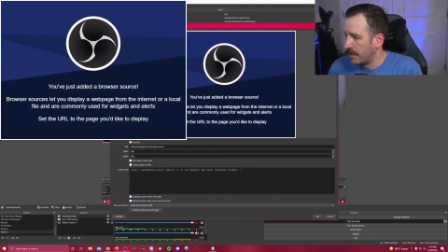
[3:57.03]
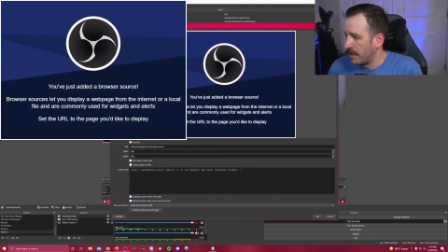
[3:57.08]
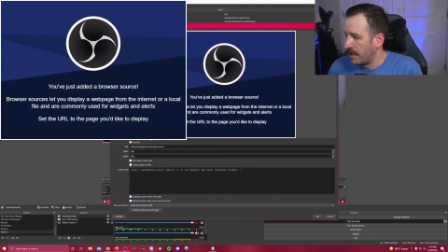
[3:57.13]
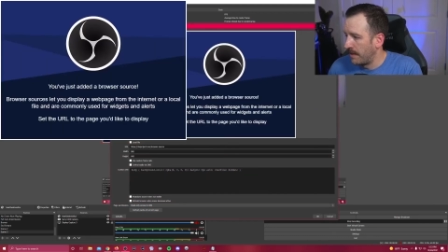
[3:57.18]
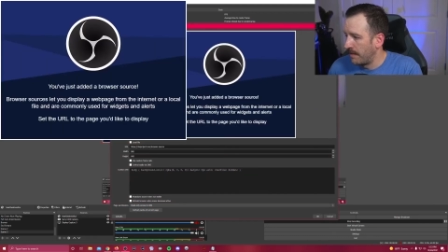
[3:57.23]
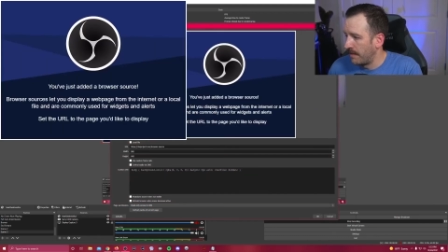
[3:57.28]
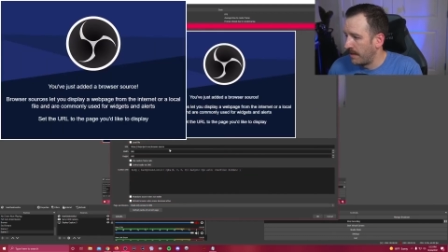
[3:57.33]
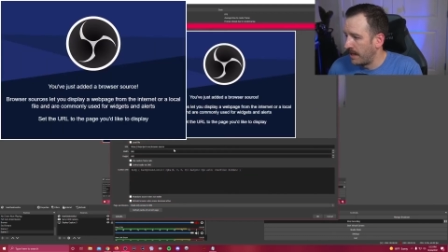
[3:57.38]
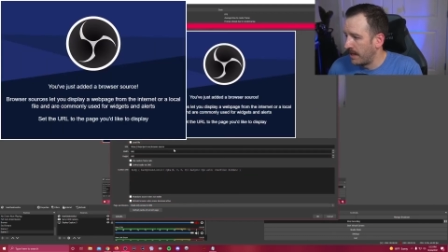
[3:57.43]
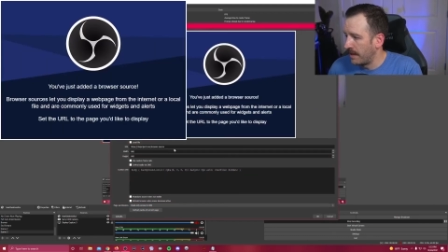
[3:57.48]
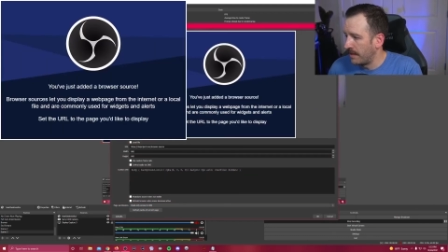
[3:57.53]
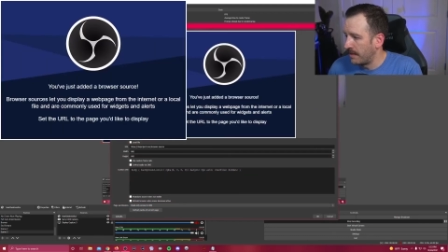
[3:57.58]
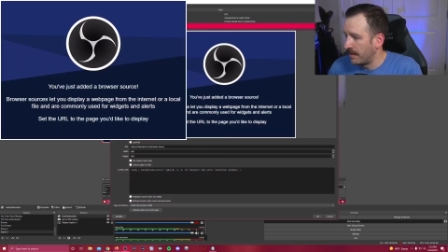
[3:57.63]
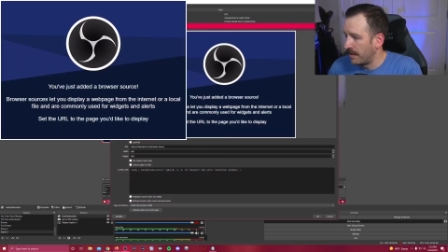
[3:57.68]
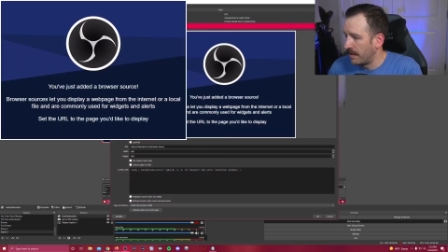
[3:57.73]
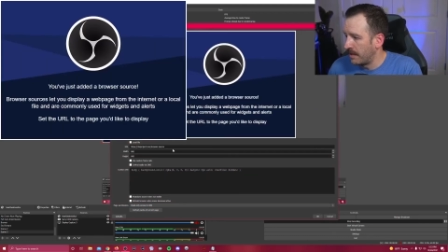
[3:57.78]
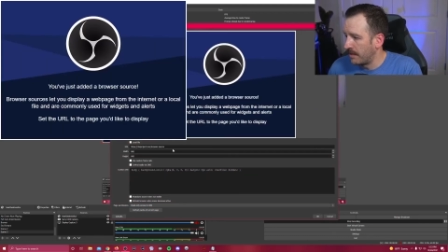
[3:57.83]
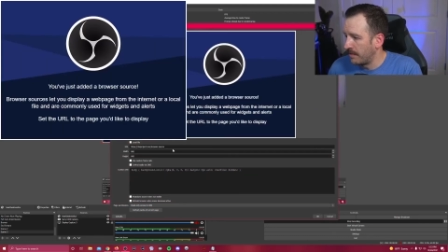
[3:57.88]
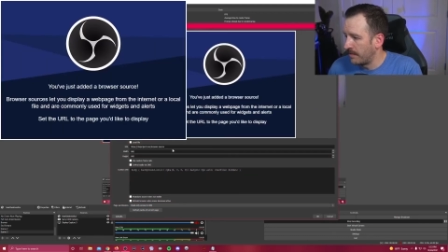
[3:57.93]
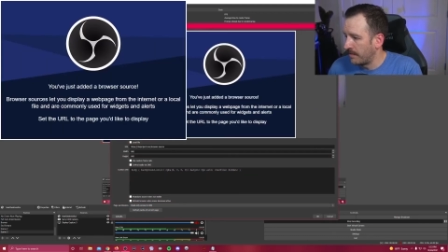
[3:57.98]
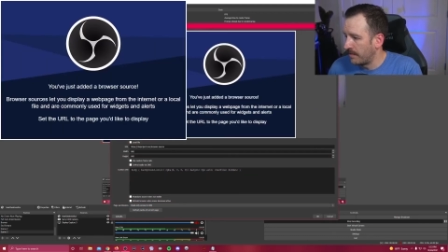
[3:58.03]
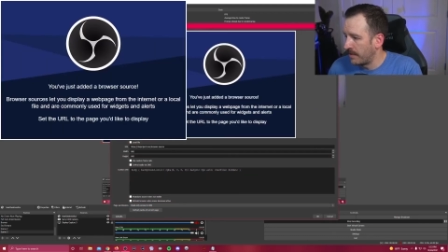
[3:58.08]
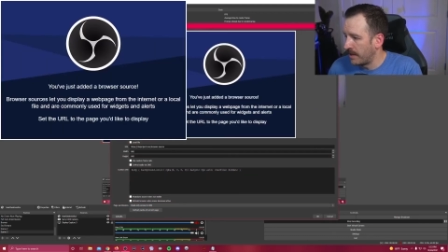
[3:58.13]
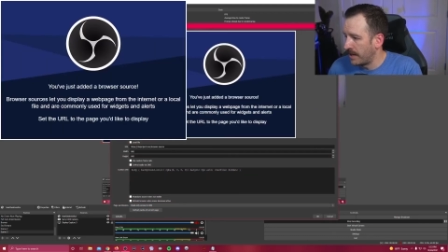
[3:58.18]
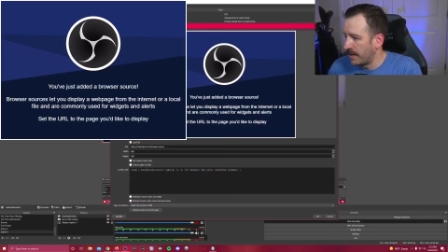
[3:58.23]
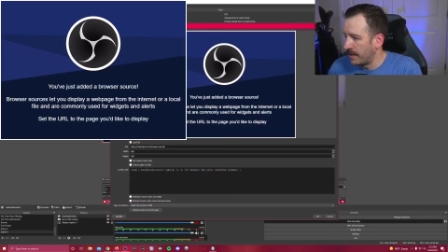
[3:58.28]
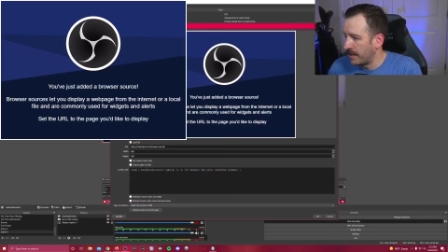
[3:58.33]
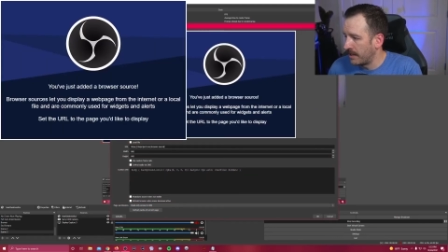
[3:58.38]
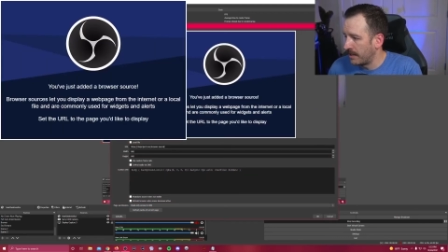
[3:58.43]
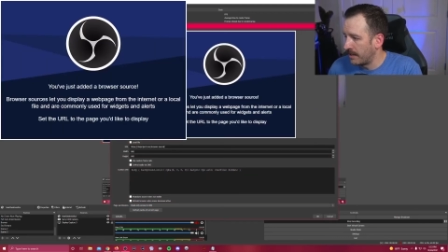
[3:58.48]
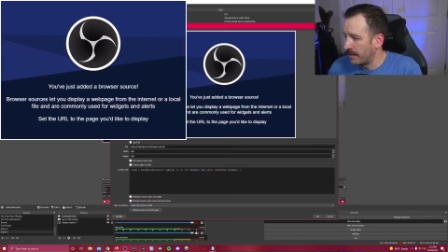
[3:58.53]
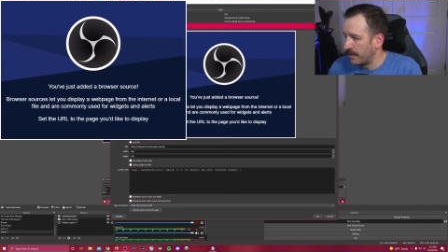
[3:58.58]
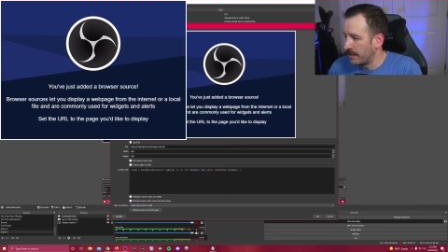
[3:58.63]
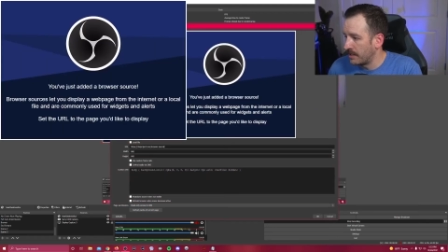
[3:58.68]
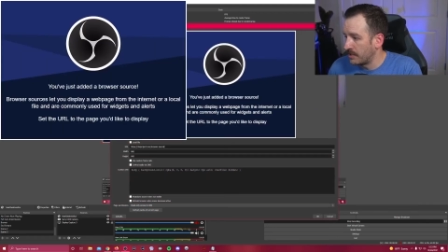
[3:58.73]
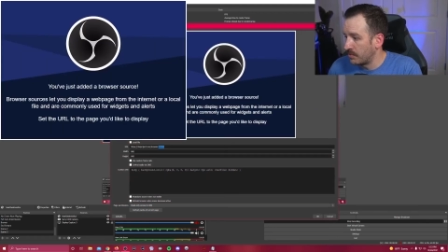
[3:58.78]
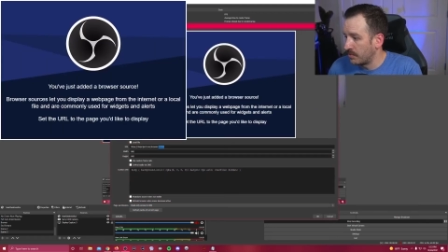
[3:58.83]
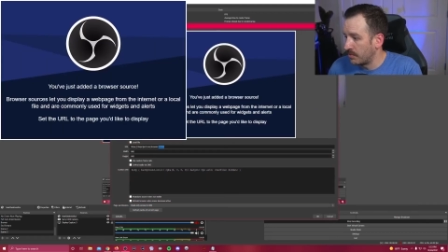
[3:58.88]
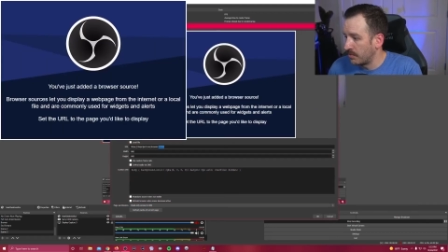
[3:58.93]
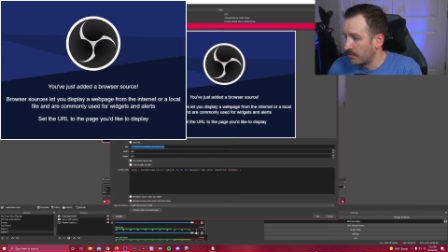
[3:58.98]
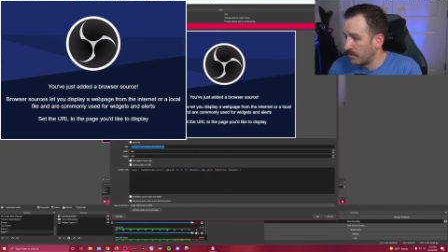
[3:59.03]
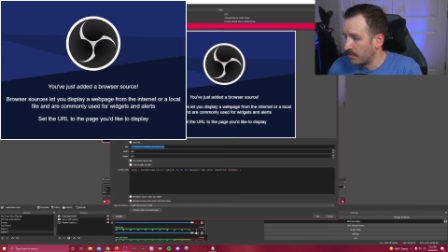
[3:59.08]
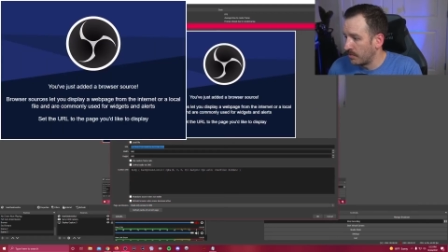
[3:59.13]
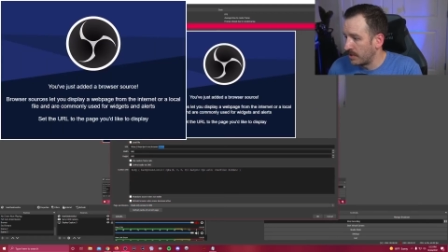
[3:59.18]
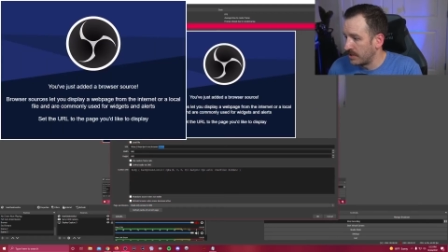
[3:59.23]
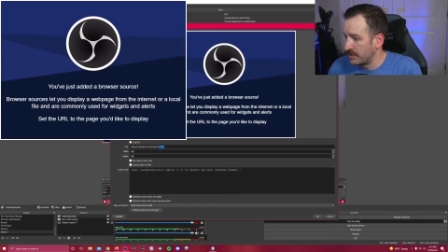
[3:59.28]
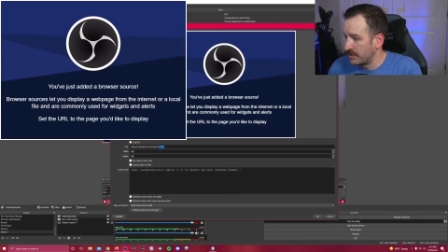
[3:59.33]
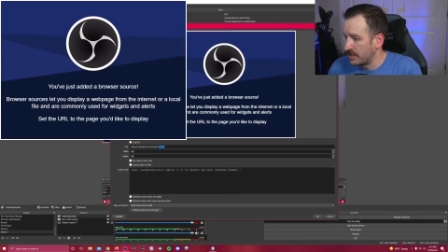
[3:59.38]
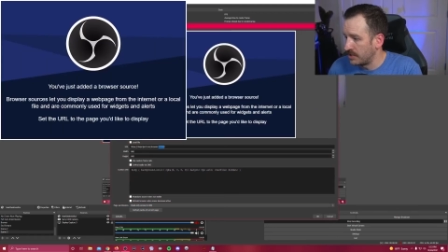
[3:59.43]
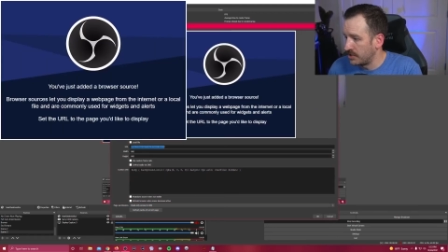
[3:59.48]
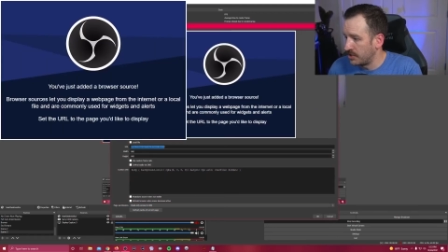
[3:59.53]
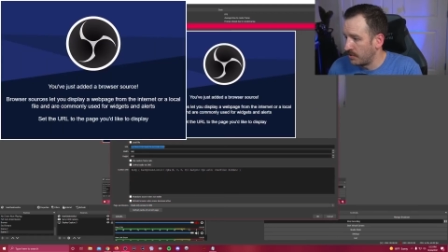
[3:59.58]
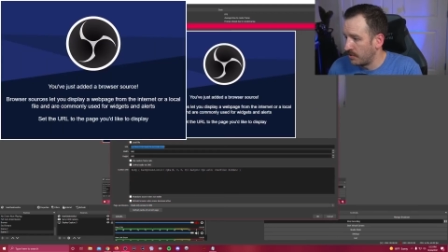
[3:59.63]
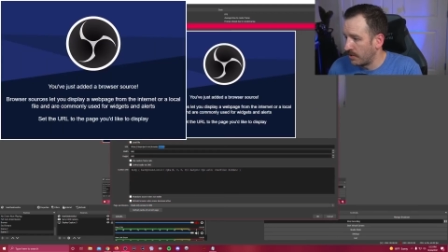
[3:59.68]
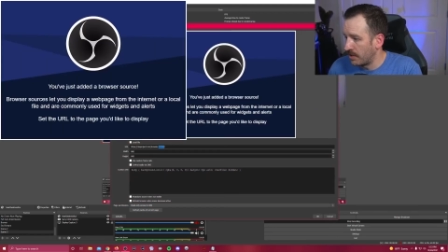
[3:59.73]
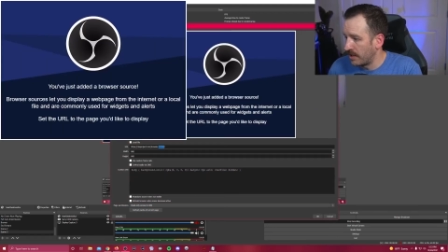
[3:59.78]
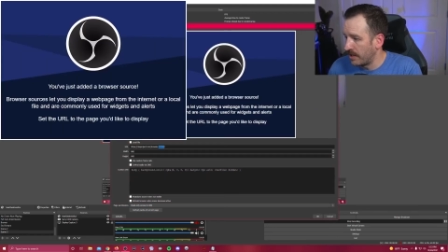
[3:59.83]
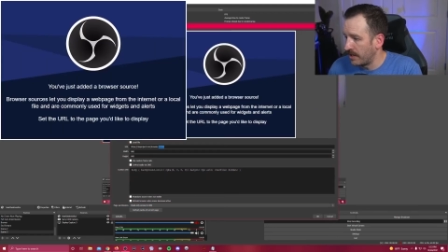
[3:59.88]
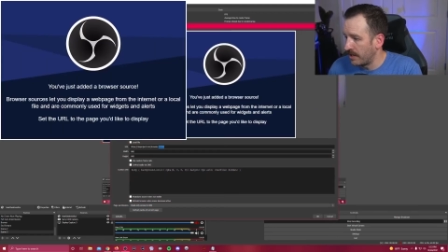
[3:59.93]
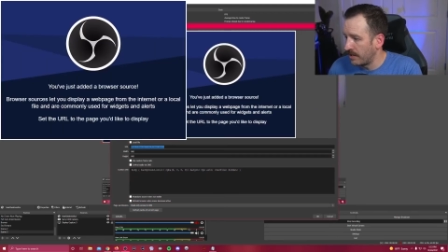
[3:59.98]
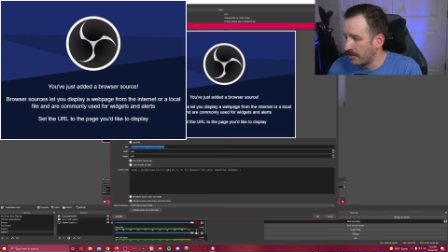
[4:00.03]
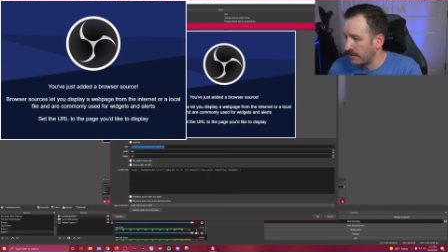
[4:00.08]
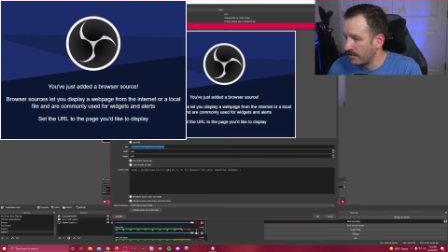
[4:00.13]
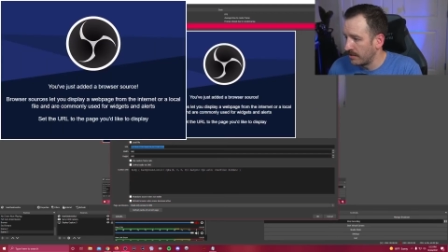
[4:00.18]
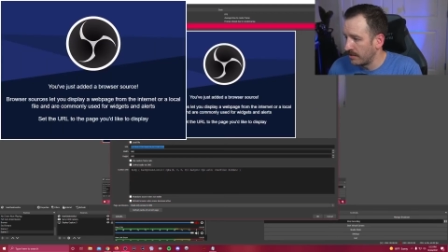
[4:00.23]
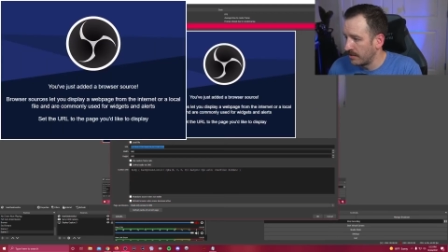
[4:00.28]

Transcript: And then right here is where it says U R L.